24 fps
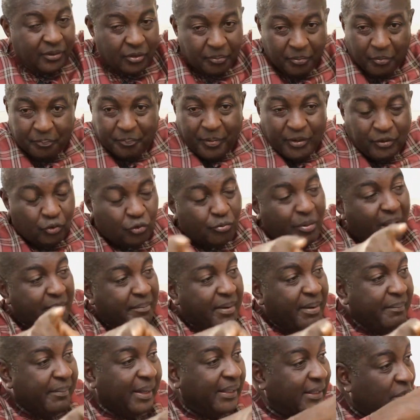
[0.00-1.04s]
You'll be pointing to my
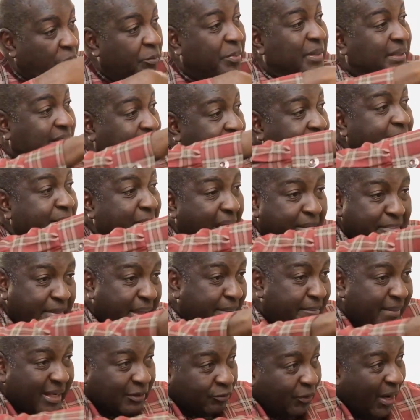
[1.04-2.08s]
members. You'll be sending my
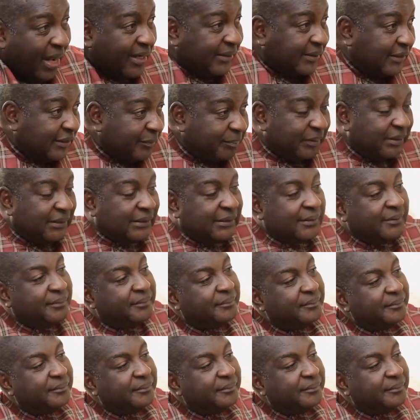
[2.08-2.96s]
members while he's preaching.